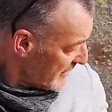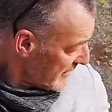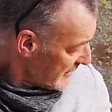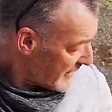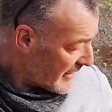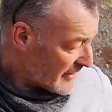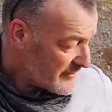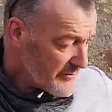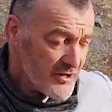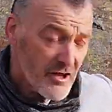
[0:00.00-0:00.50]

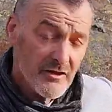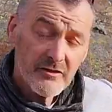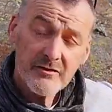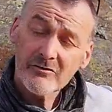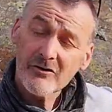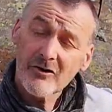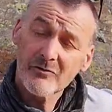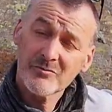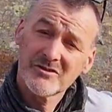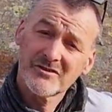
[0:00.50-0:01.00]
Now the other
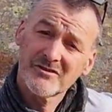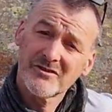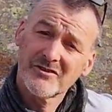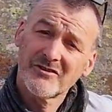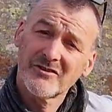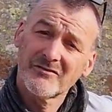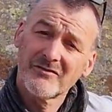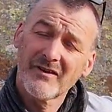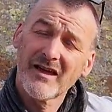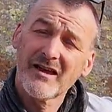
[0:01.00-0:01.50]
option
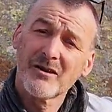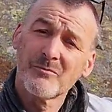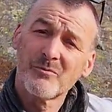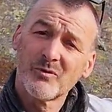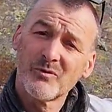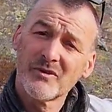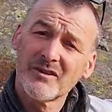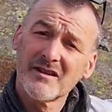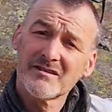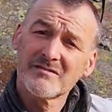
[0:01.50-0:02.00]
that's available
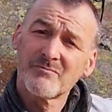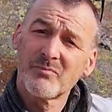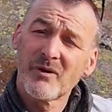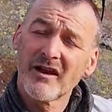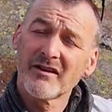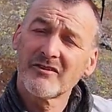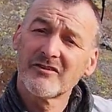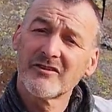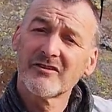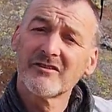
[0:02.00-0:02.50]
with these
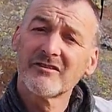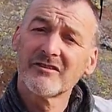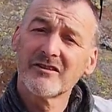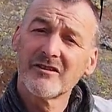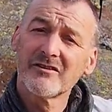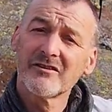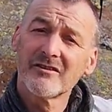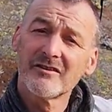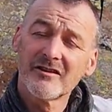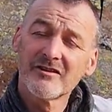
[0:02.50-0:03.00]
bags
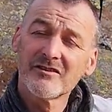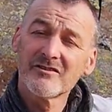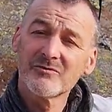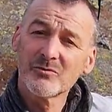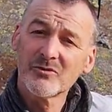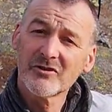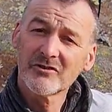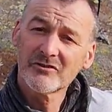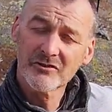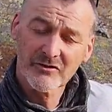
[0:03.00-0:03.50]
and is
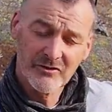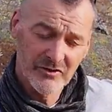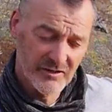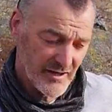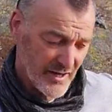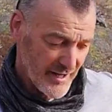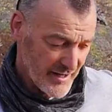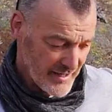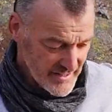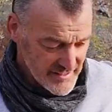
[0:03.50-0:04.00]
worth looking
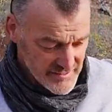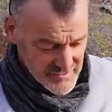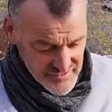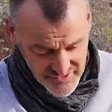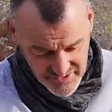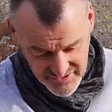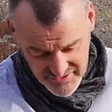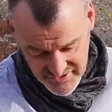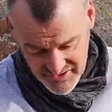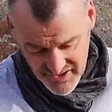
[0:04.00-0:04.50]
at is
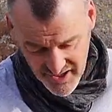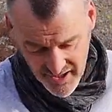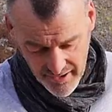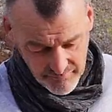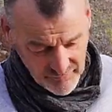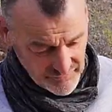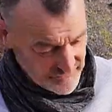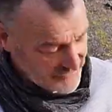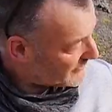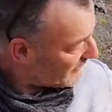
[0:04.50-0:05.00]
the
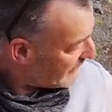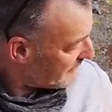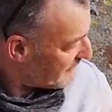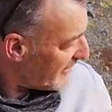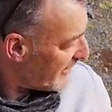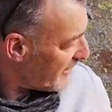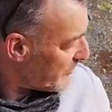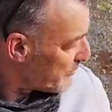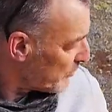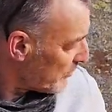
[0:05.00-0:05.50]
zips
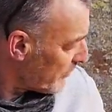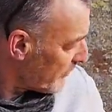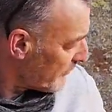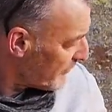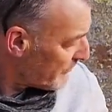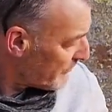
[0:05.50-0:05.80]
available on the